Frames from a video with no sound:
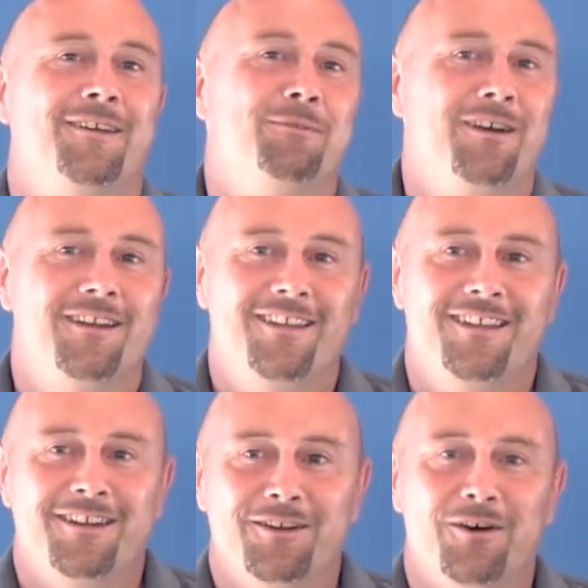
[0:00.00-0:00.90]
working
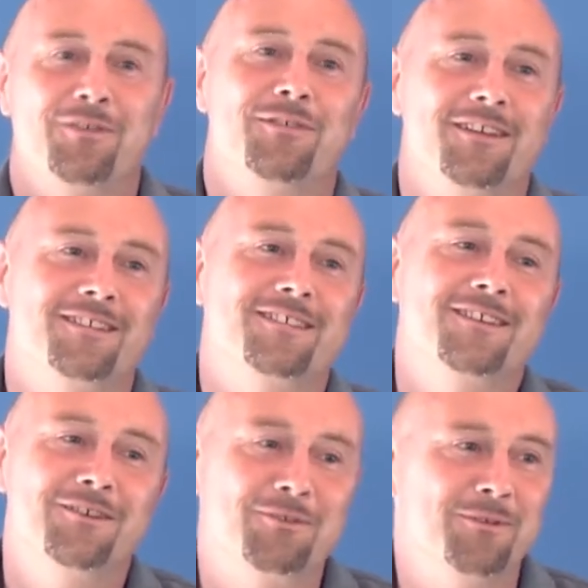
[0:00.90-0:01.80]
in an office
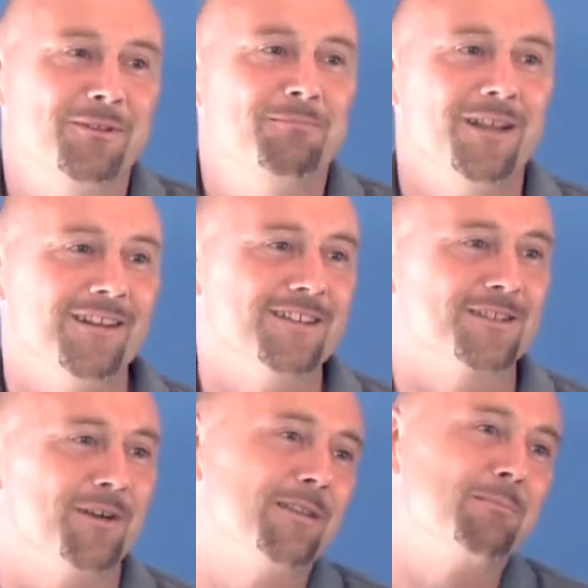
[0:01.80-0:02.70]
along with millions
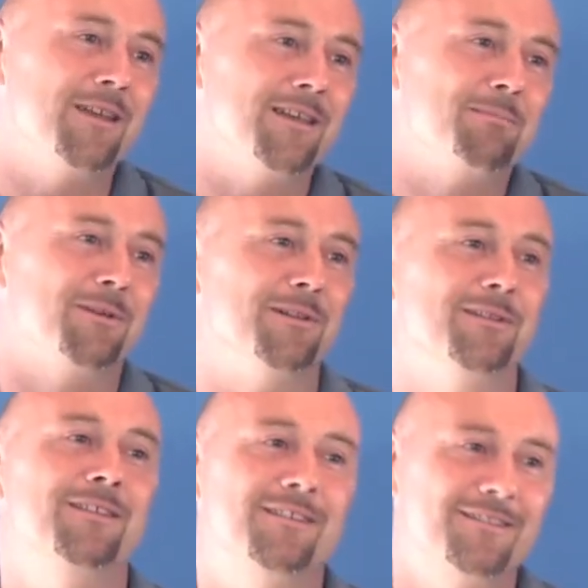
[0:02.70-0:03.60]
of other
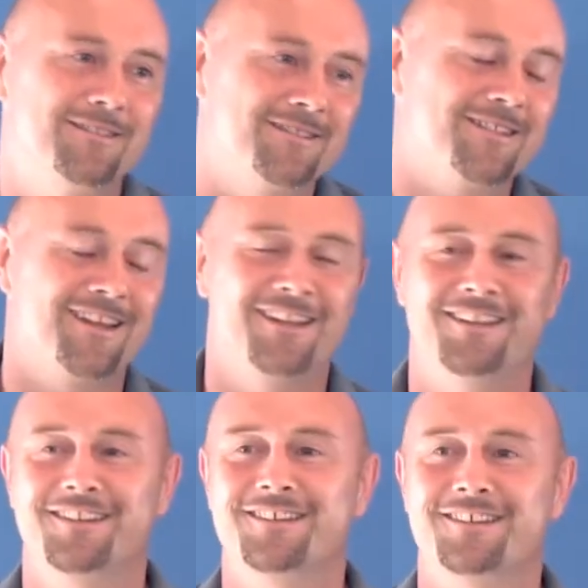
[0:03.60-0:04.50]
people,
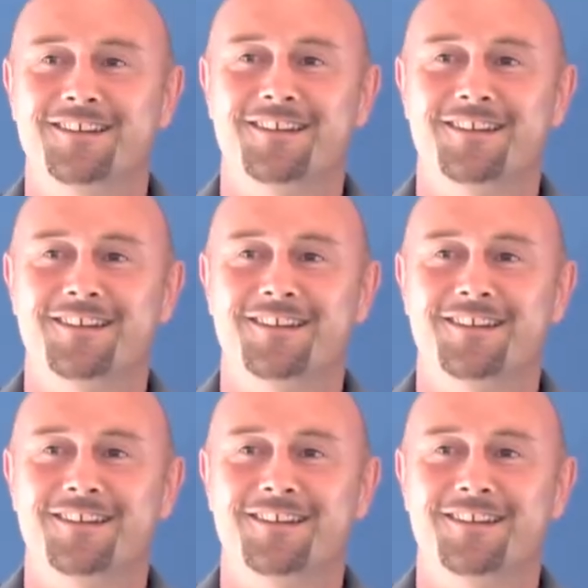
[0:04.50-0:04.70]
and